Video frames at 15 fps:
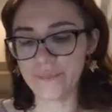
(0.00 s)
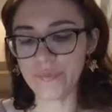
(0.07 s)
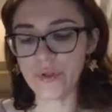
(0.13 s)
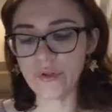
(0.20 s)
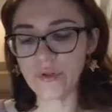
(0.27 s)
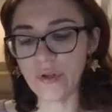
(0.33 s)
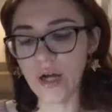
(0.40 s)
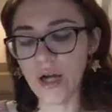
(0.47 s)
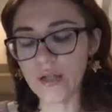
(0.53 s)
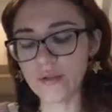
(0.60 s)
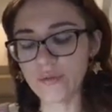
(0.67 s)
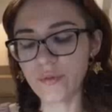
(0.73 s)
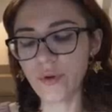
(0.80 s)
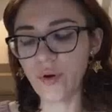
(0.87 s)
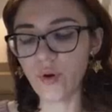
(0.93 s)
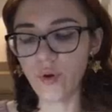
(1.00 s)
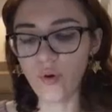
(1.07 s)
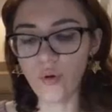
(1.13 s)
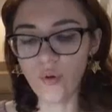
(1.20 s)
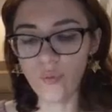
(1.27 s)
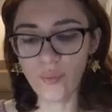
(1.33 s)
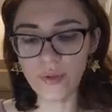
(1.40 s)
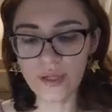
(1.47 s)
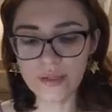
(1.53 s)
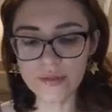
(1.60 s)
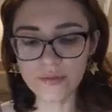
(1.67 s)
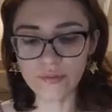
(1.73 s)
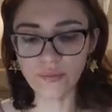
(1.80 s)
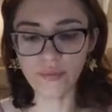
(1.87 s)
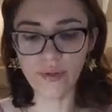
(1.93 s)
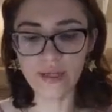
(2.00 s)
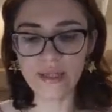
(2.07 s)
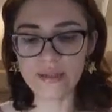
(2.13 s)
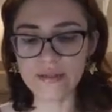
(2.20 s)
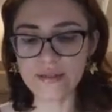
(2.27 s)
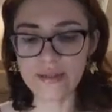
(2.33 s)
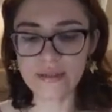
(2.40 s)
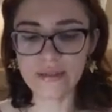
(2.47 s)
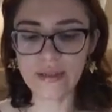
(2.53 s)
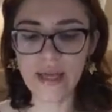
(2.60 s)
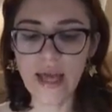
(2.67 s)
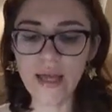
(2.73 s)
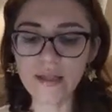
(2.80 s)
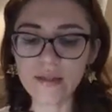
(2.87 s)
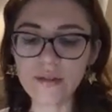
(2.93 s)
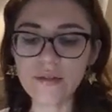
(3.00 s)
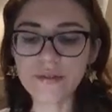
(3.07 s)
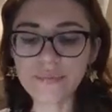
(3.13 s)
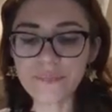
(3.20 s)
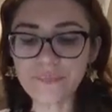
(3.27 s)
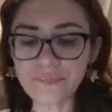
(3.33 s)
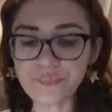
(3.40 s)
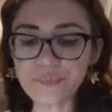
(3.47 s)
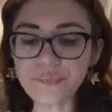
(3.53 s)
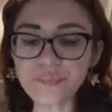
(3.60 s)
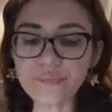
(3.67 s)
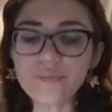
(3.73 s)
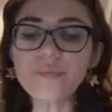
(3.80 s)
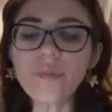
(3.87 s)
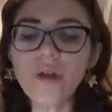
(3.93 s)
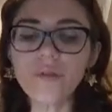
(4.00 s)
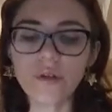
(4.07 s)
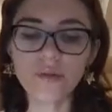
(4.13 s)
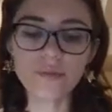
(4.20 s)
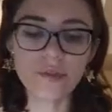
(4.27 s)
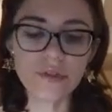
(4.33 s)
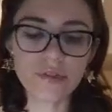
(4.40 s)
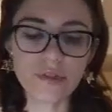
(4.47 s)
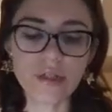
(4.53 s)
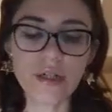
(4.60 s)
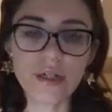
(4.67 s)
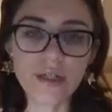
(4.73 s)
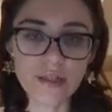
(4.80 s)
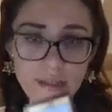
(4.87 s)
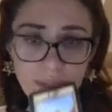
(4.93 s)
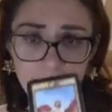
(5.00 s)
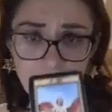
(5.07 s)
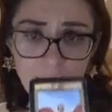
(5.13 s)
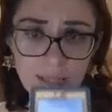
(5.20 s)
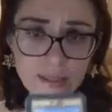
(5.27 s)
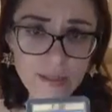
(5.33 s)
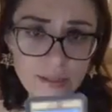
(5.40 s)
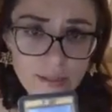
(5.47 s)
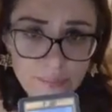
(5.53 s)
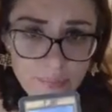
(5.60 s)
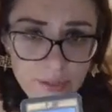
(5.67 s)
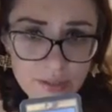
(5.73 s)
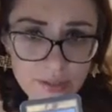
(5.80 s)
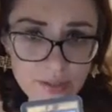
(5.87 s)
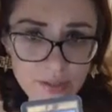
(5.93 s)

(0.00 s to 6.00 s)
you kind of hopeless waiting. And from this card I'm getting a bit